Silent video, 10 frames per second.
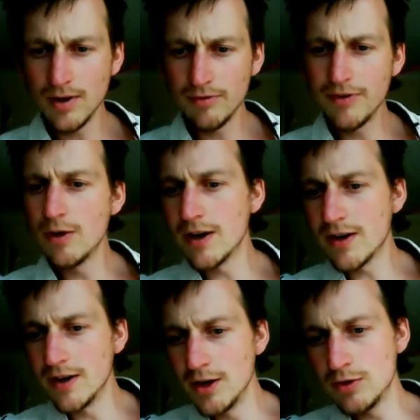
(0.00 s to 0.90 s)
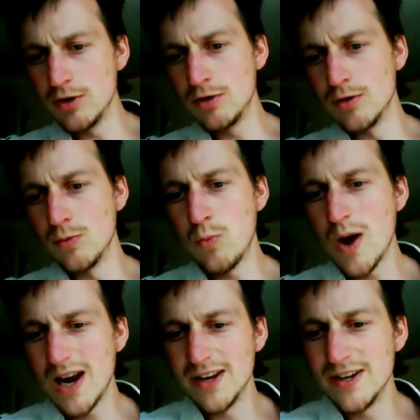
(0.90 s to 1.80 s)
I feel like I know Google
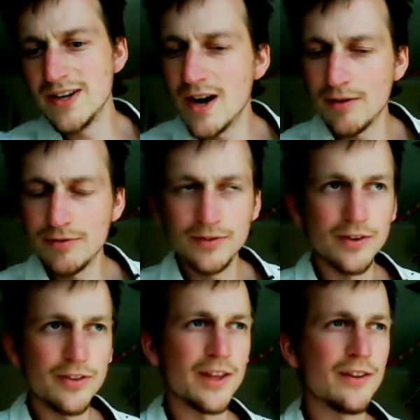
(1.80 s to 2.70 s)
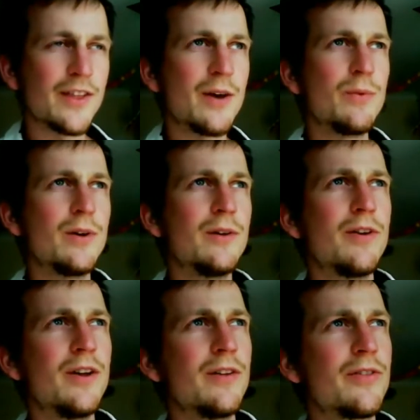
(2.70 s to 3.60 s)
well enough to think that they will have
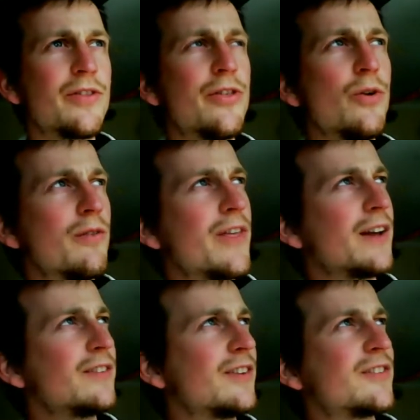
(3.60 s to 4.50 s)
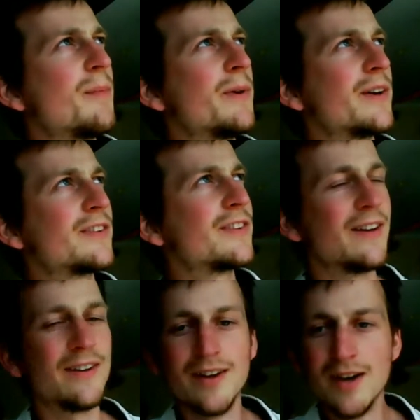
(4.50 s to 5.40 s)
thought of that to some
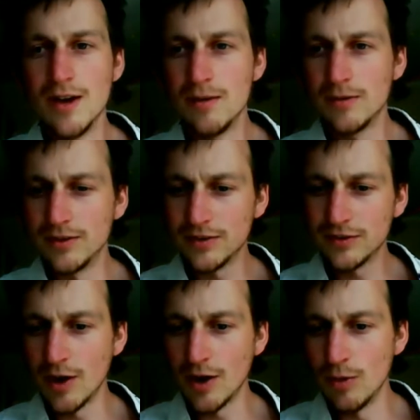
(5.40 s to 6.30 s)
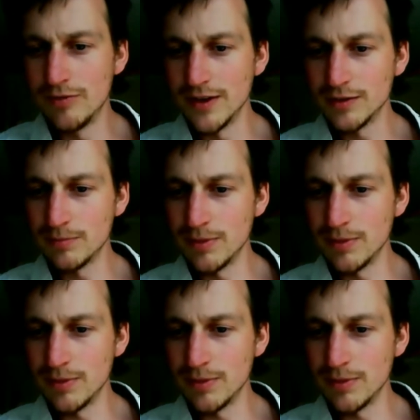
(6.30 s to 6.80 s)
extent because it's so obvious.